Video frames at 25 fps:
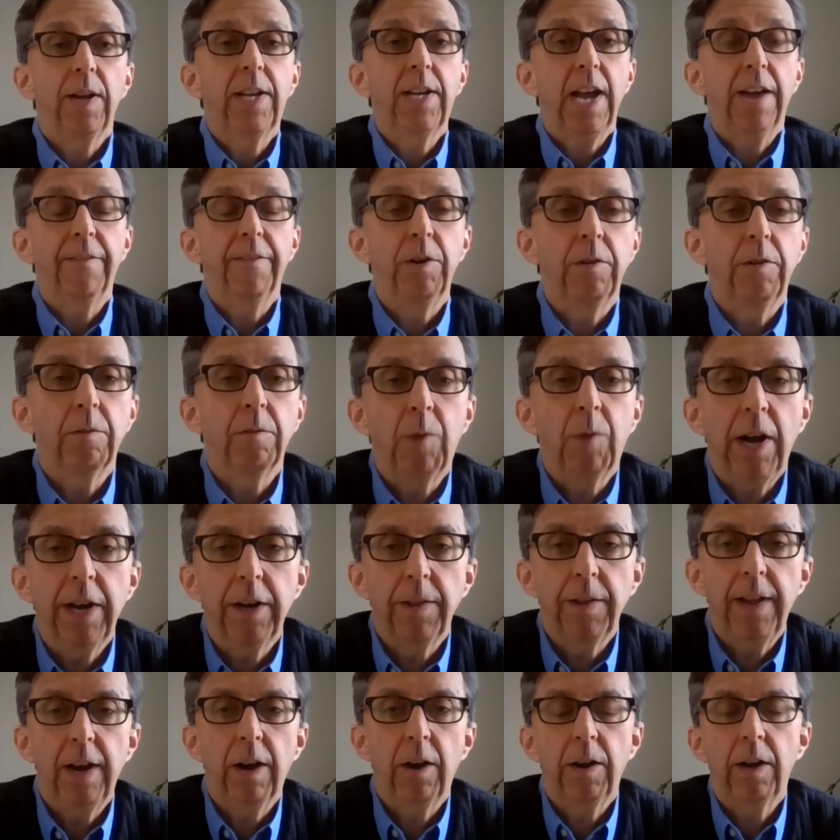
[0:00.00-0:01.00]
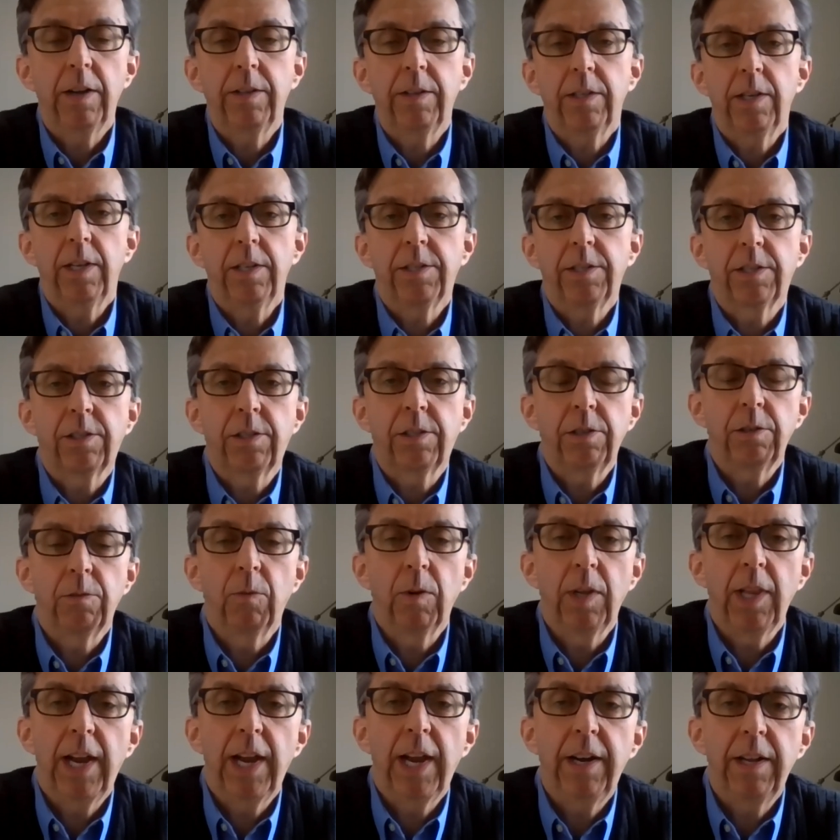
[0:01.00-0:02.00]
And Kevin, while you're there, it's two
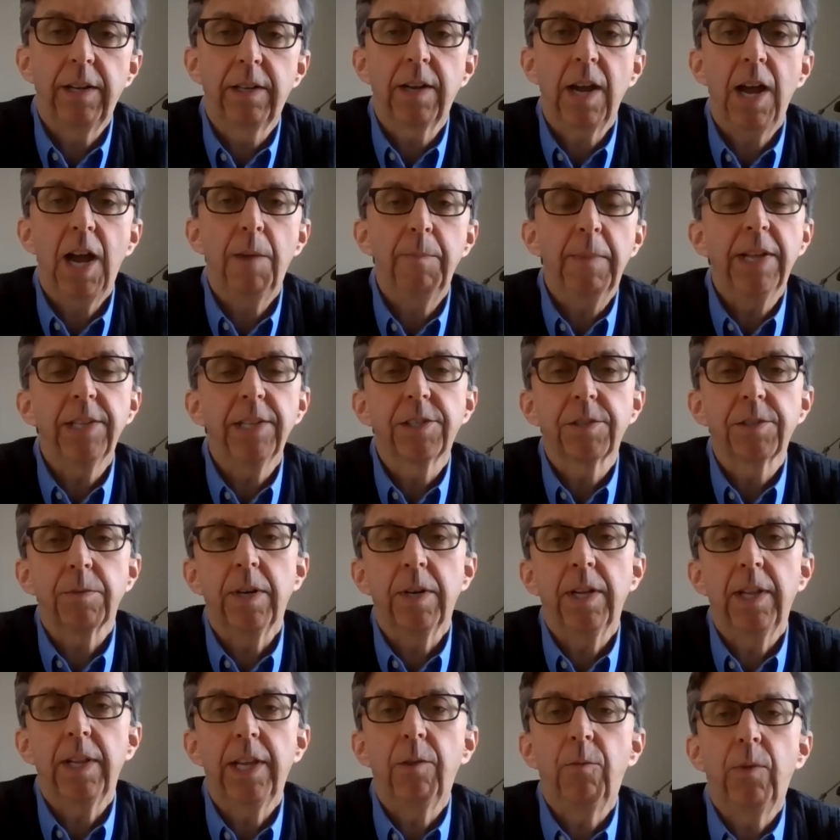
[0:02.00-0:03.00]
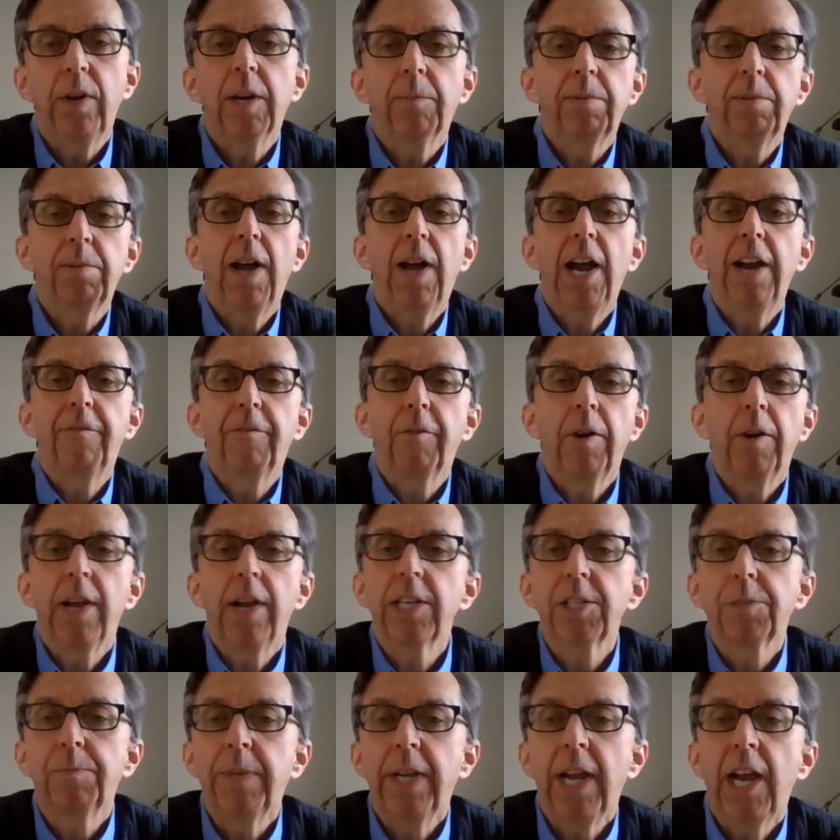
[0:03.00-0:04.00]
related comments really. We applied for an
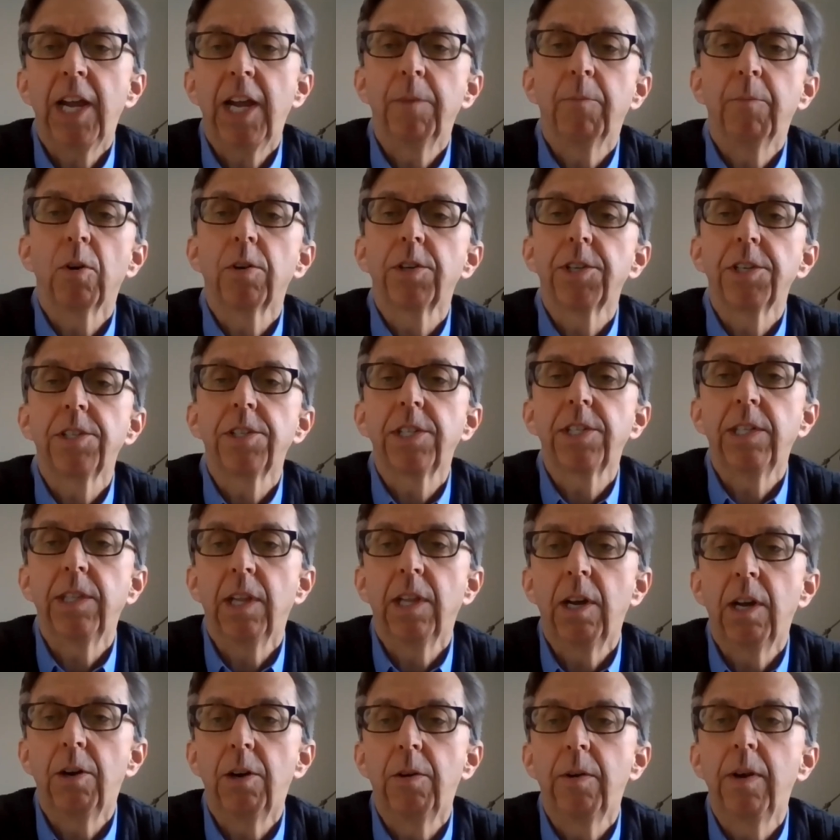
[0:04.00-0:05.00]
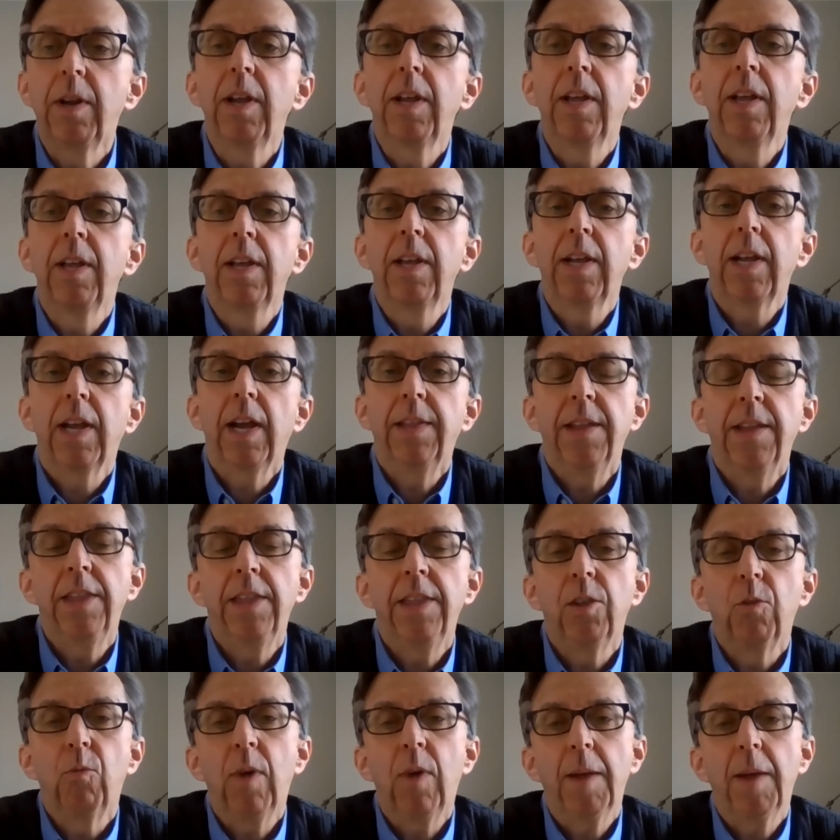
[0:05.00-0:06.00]
SBA emergency loan and
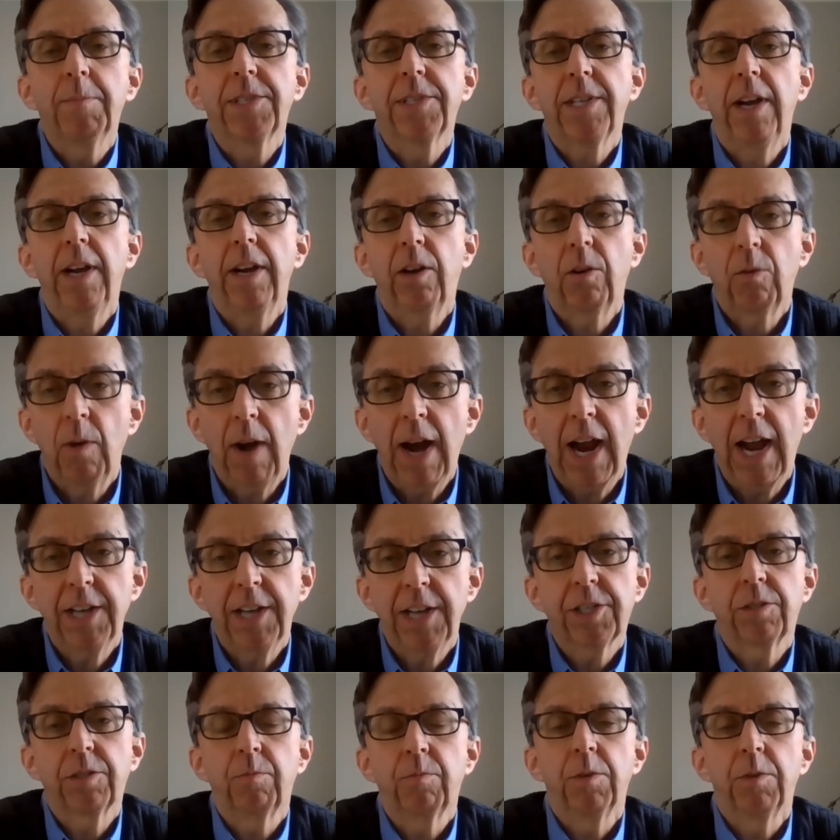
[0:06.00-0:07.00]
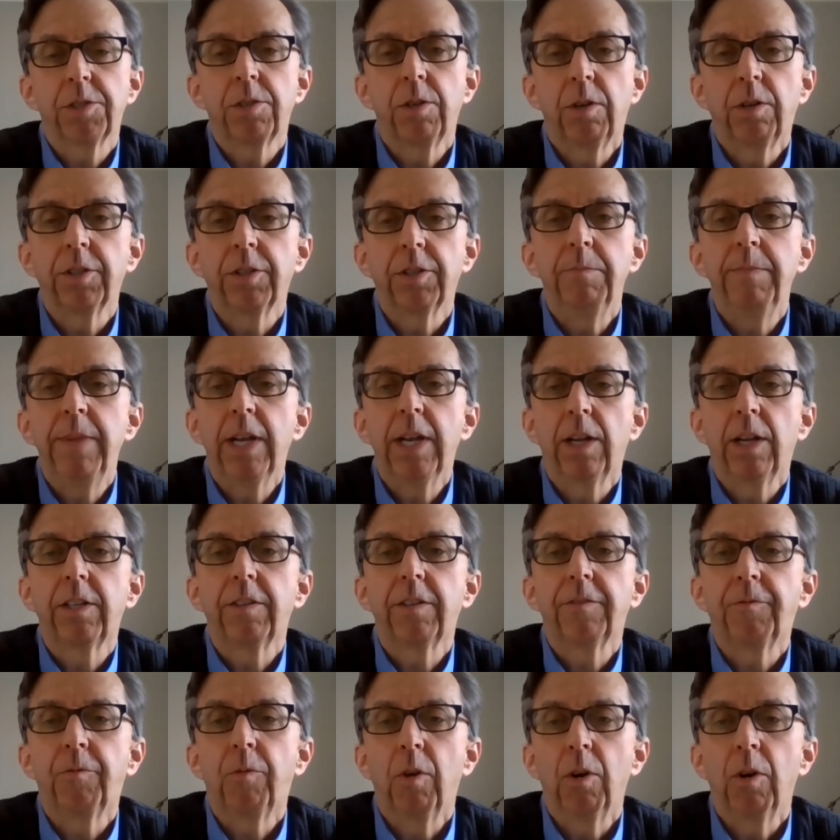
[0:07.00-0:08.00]
then the website crashed, was told to mail it to
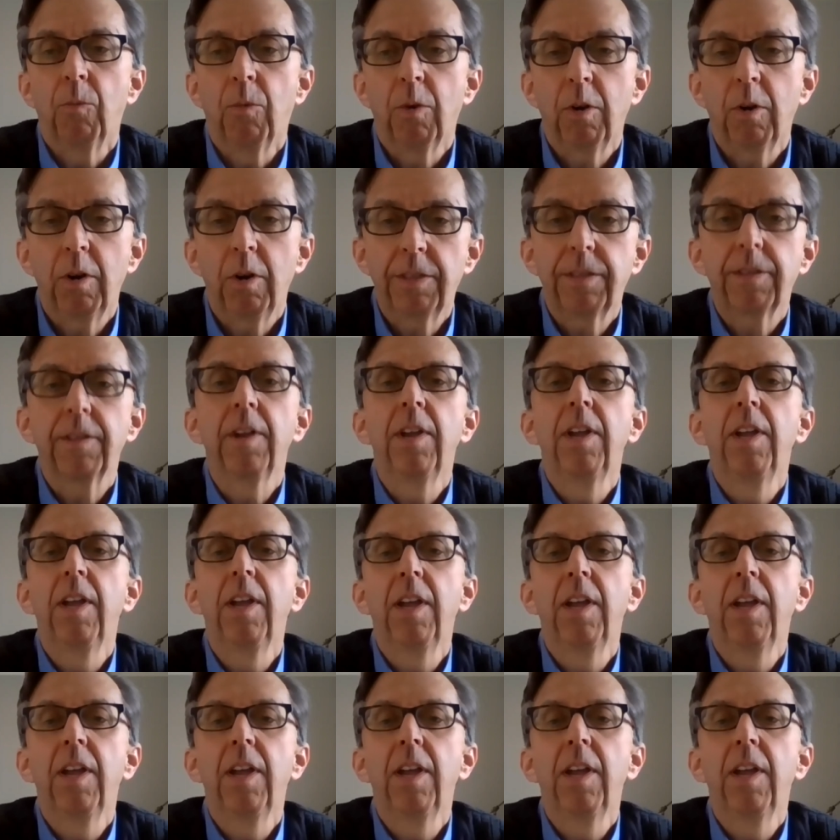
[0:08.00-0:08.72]
Fort Worth.